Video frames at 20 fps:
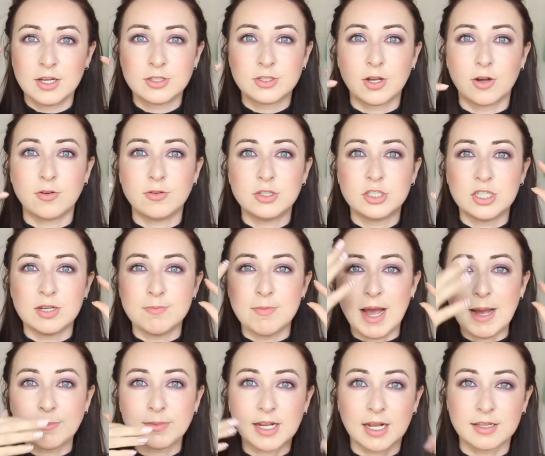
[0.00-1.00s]
So she
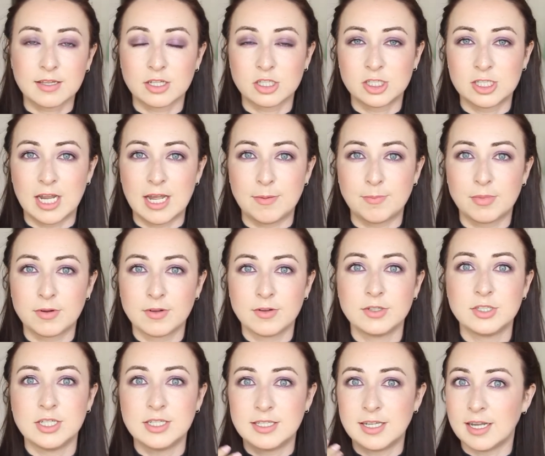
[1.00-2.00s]
mapped out the shape.
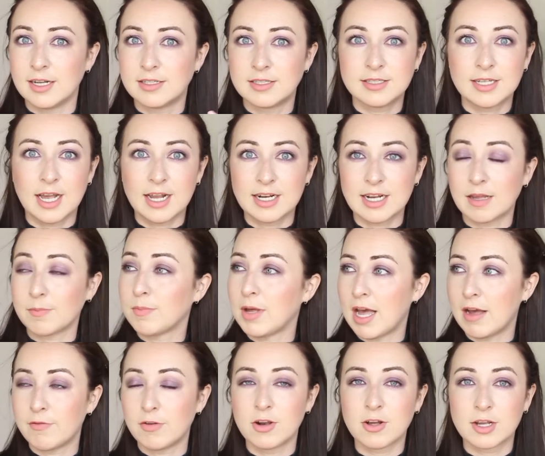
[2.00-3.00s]
She said, stand up,
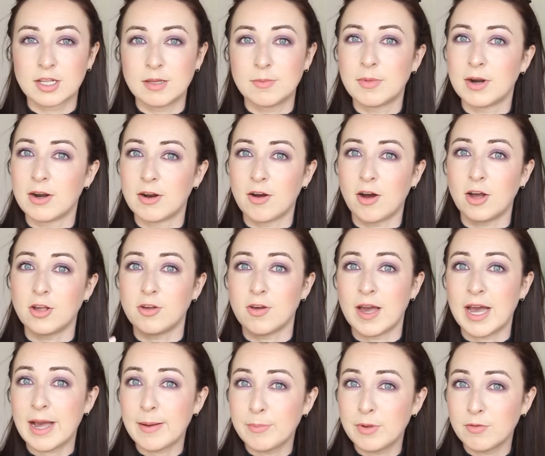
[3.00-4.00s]
have a look in the mirror. Are you
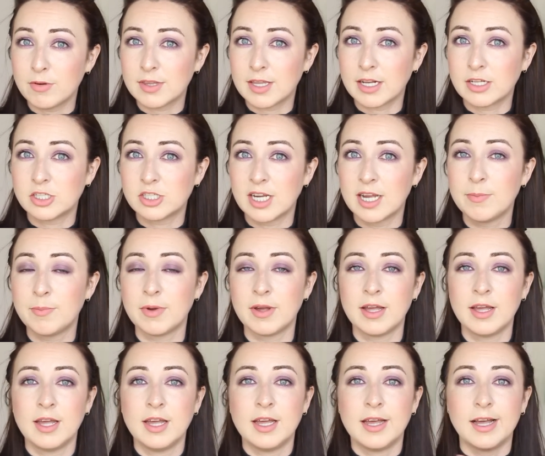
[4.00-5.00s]
happy with that shape?
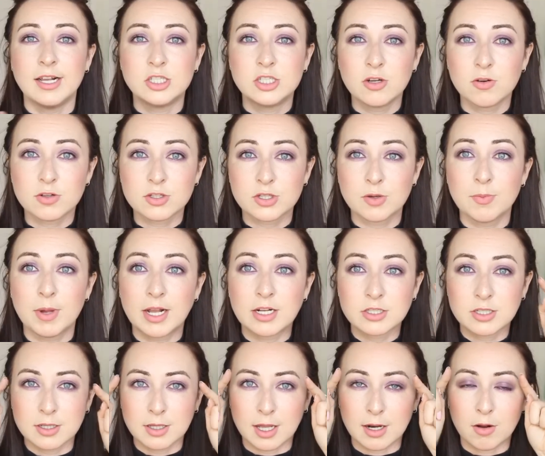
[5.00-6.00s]
And she also
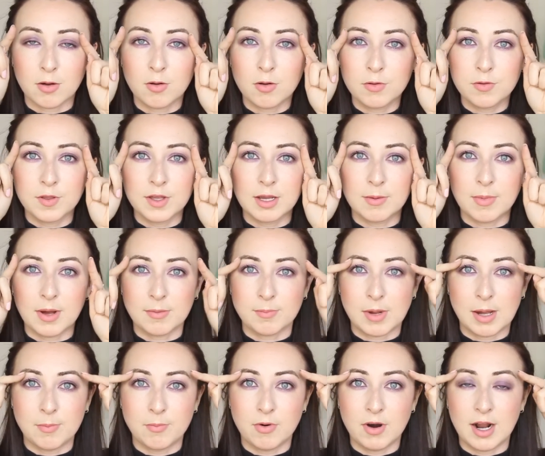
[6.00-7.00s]
mentioned that whole thing about
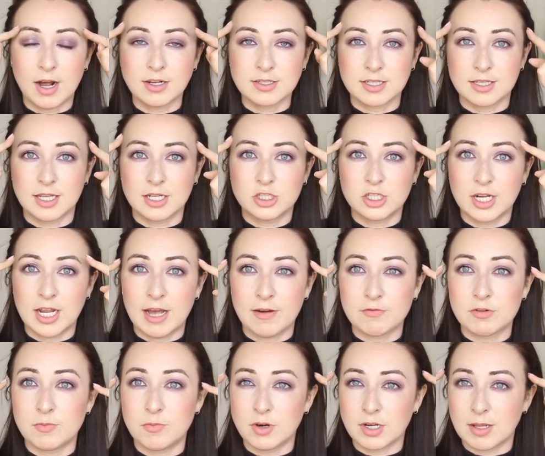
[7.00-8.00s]
my brows and that she'd
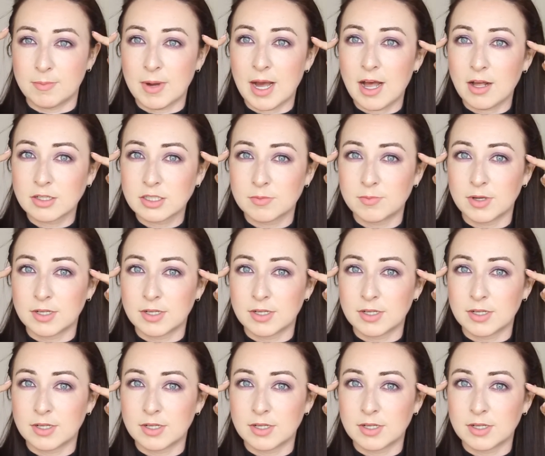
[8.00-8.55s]
have to bring them out a